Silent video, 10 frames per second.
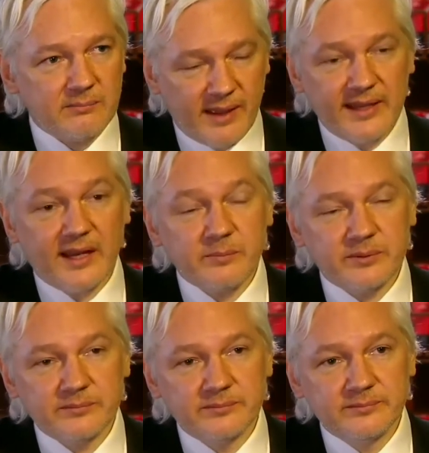made
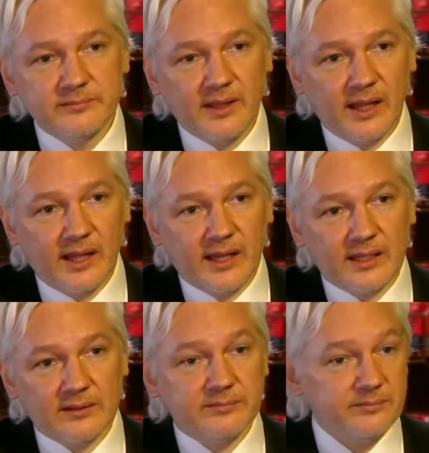up
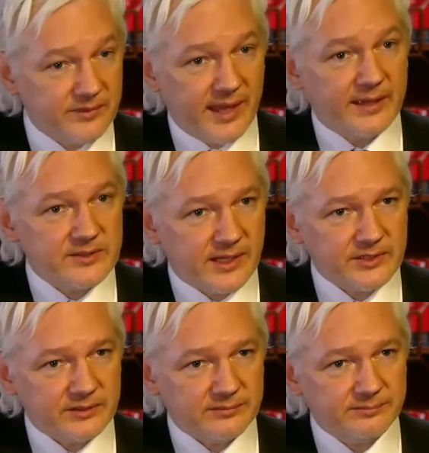the
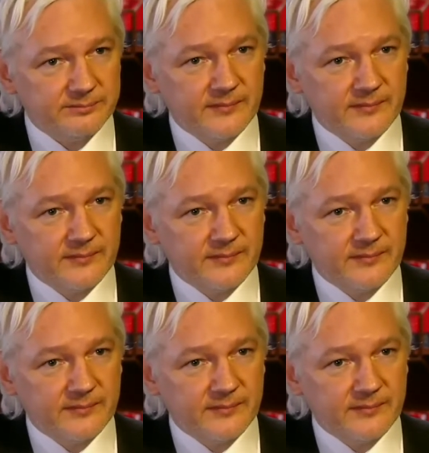accusation,